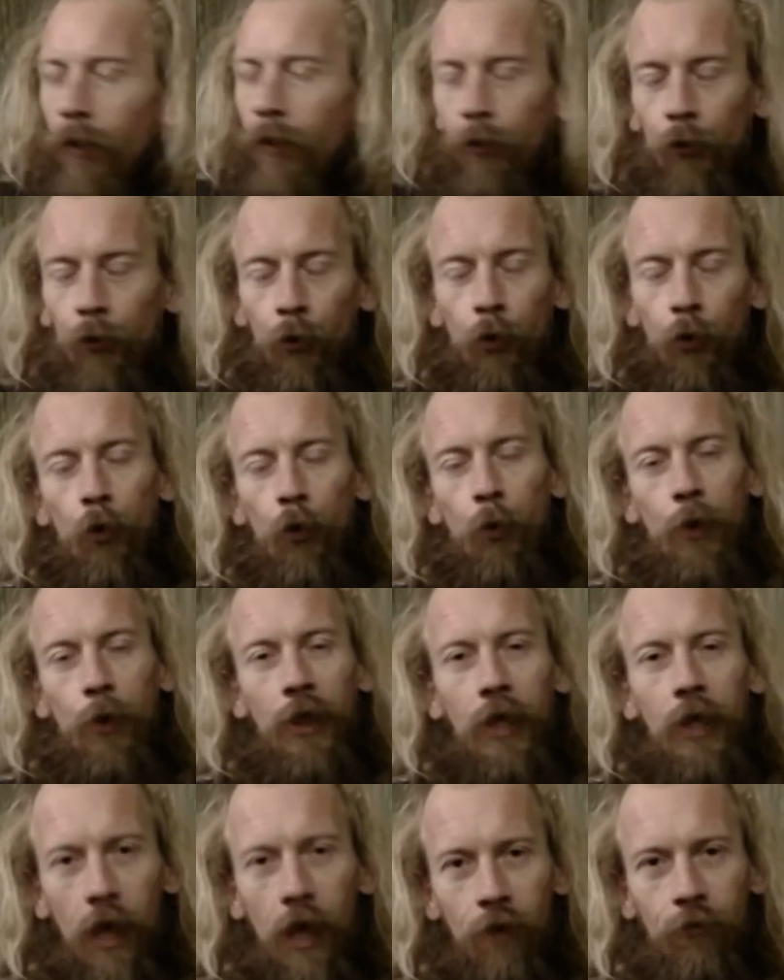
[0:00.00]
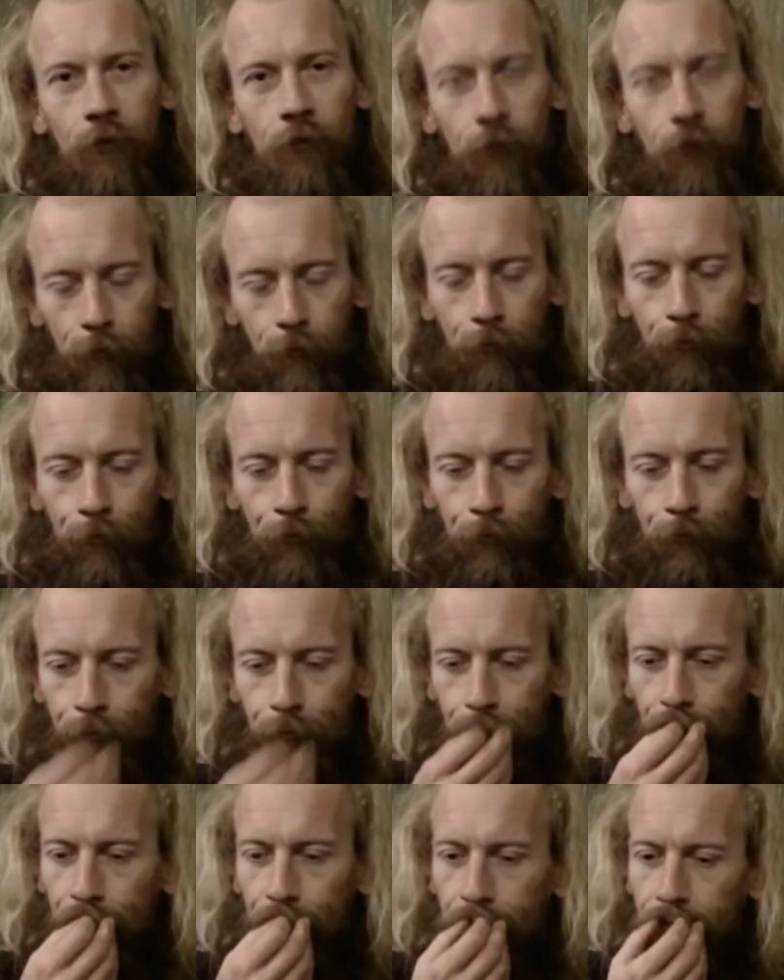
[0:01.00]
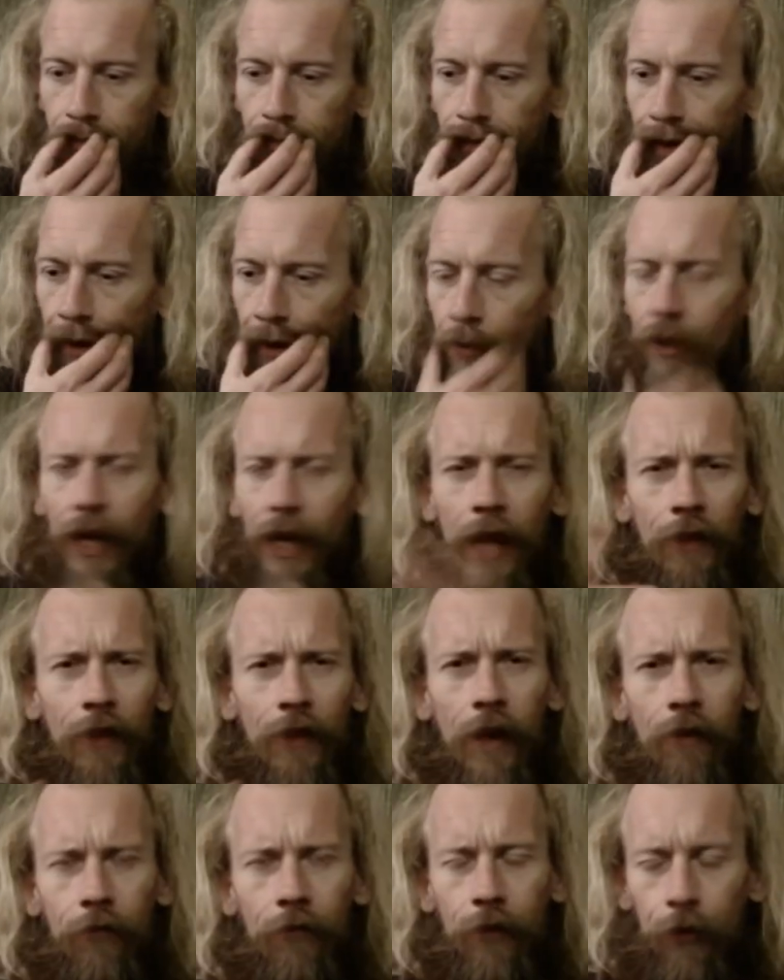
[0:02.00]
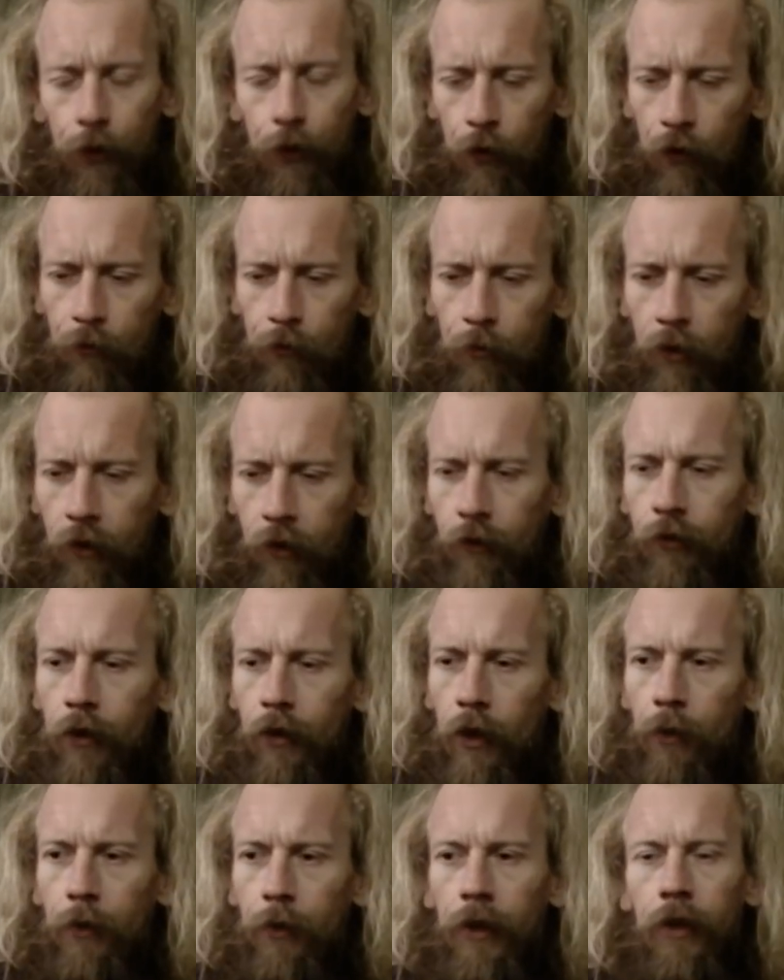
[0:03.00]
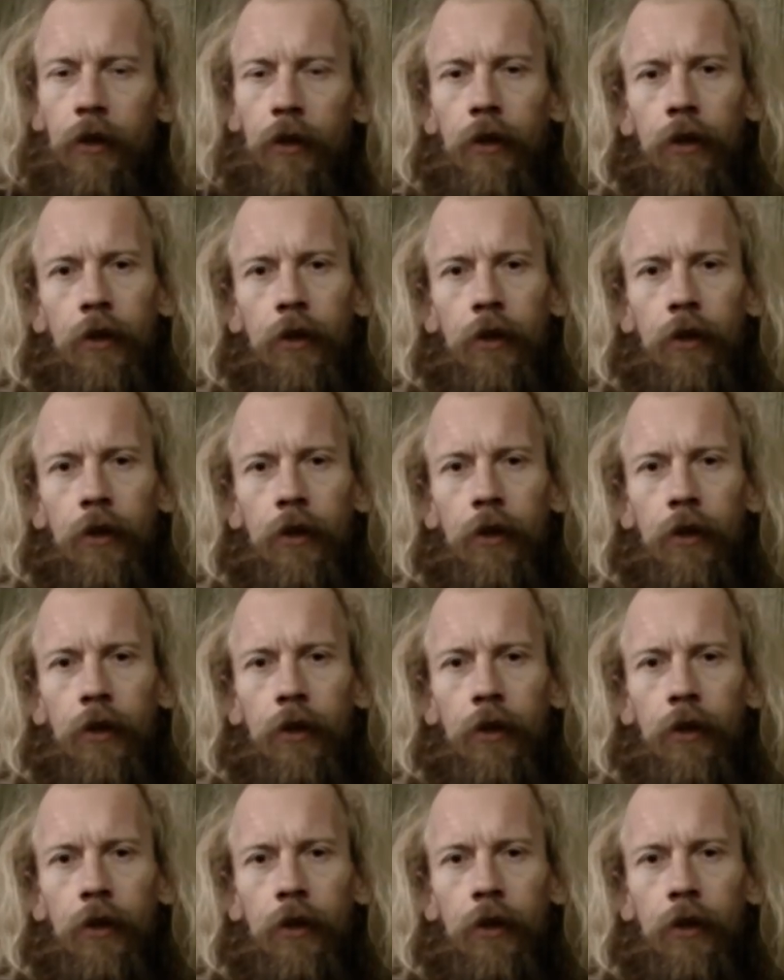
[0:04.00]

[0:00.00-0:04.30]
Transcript: Do it all with love. I'm glad that video of mine's going.